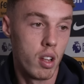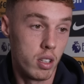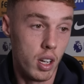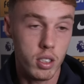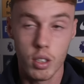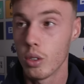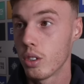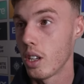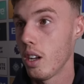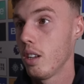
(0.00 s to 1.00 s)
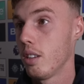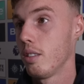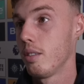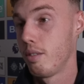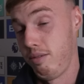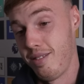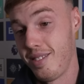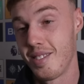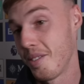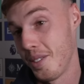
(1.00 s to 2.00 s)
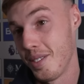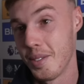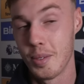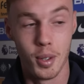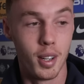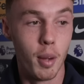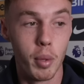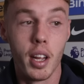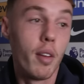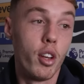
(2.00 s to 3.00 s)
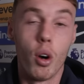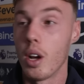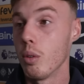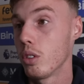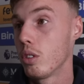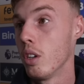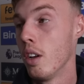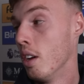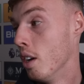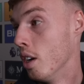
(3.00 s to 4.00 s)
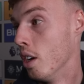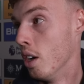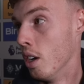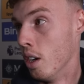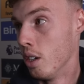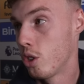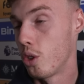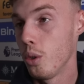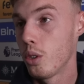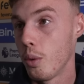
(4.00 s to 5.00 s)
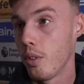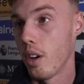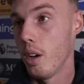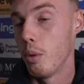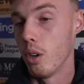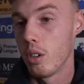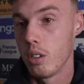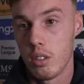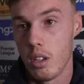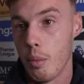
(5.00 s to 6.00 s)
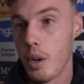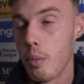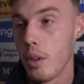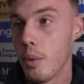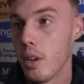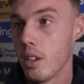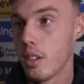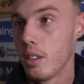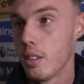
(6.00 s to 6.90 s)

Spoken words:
Yeah, it's a good stat. I didn't even know that was true, to be fair, but yeah, I'm happy about it.